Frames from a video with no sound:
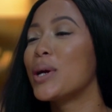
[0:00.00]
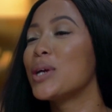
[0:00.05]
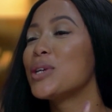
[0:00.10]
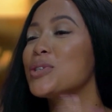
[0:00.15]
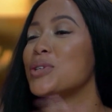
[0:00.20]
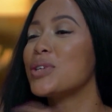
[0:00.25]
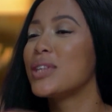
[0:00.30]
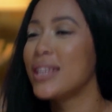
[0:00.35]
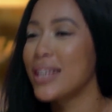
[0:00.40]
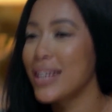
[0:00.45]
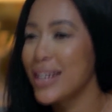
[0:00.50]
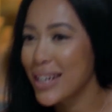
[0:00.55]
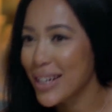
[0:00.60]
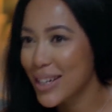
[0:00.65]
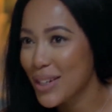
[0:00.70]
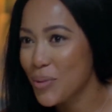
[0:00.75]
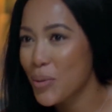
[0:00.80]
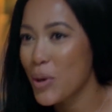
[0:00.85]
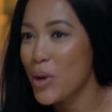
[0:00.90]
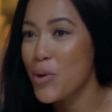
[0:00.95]
did you think
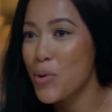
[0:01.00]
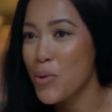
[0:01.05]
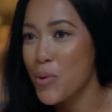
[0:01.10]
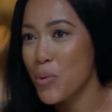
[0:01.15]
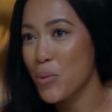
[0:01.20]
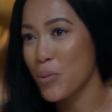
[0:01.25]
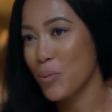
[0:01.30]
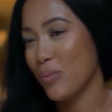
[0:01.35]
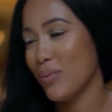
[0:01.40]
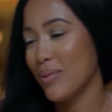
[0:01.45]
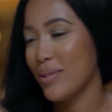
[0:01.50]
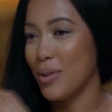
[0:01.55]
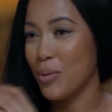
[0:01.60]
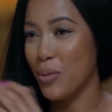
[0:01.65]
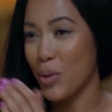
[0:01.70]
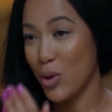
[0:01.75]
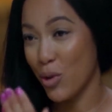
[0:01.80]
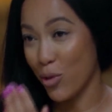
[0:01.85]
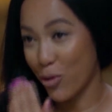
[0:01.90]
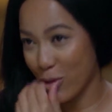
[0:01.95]
when you
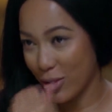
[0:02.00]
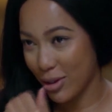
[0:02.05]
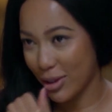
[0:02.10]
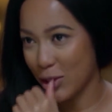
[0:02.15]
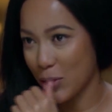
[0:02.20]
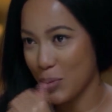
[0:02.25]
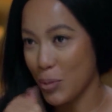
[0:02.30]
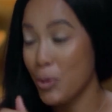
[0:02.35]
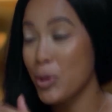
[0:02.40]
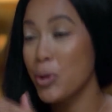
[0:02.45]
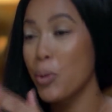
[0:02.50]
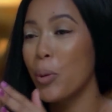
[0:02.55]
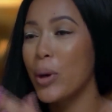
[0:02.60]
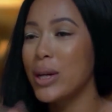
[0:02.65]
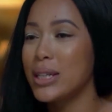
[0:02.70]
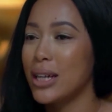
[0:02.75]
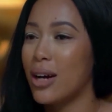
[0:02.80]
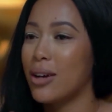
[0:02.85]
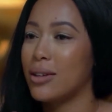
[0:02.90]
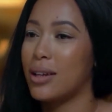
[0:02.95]
when you first when you
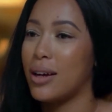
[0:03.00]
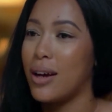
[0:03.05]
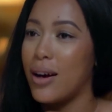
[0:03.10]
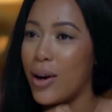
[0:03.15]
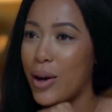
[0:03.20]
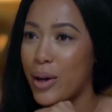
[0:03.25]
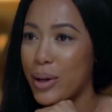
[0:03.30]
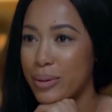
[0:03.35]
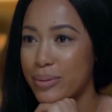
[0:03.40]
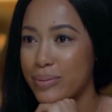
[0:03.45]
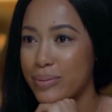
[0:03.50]
went out the car?